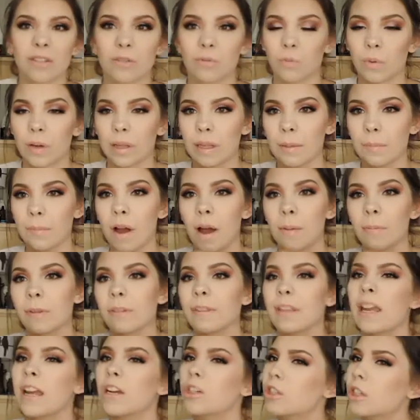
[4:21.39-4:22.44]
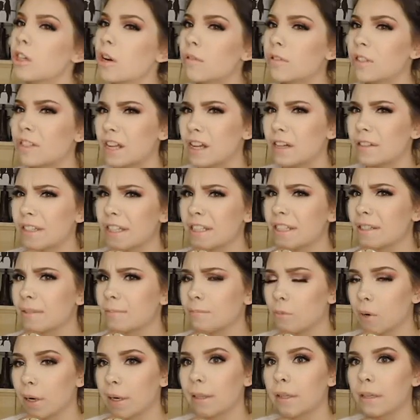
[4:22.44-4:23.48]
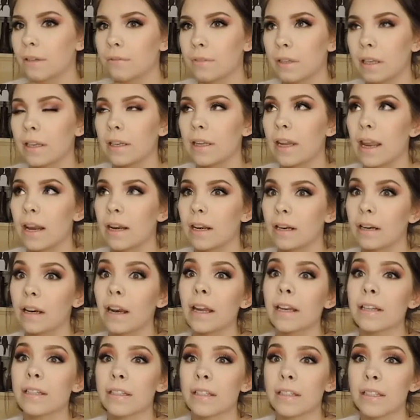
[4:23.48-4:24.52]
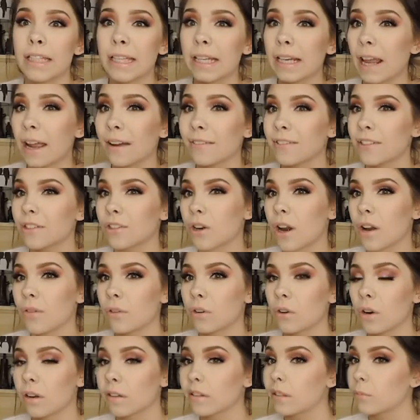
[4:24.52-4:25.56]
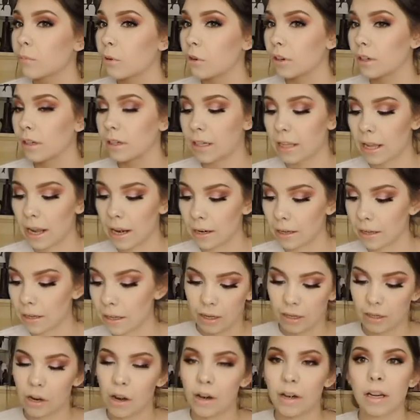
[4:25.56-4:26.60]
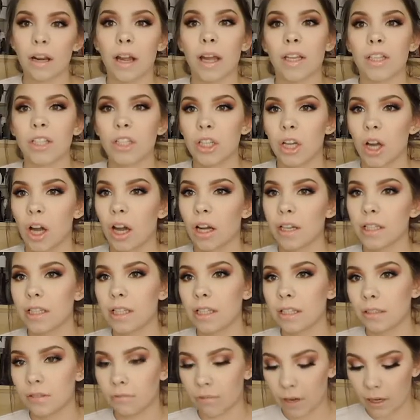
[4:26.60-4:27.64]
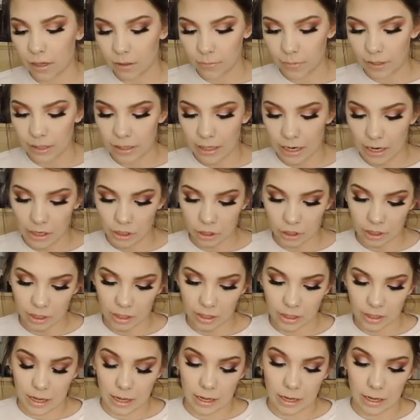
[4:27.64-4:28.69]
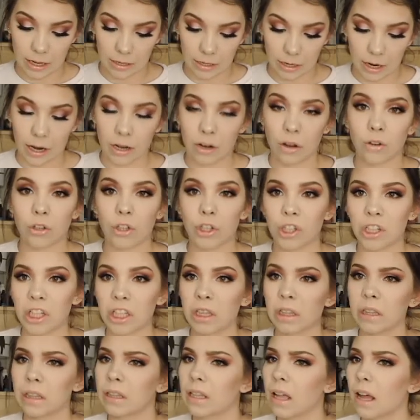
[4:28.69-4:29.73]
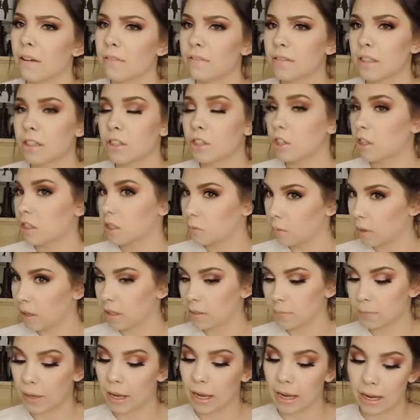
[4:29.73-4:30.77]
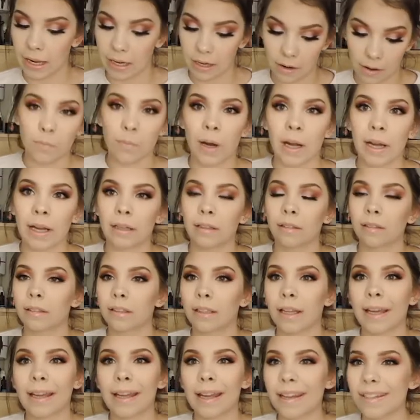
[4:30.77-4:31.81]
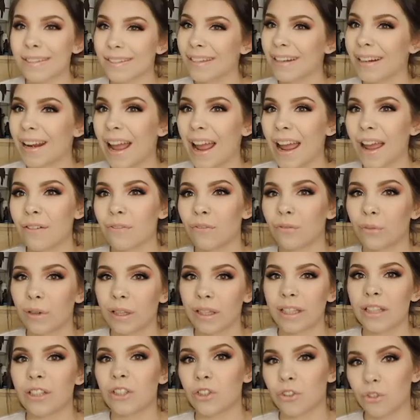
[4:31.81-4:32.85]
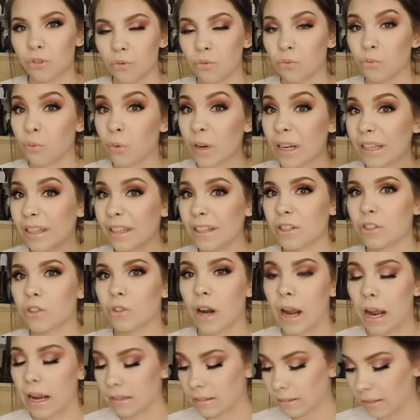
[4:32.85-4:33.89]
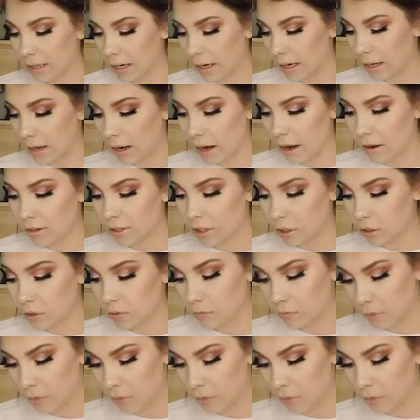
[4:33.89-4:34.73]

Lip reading: is really they actually don't sell this where I live in Canada. I did have to drive across the border to get it. I got it on Tati's recommendation, and I know she loves it. She swears by it, but like I said, I have really, really dry skin, and I just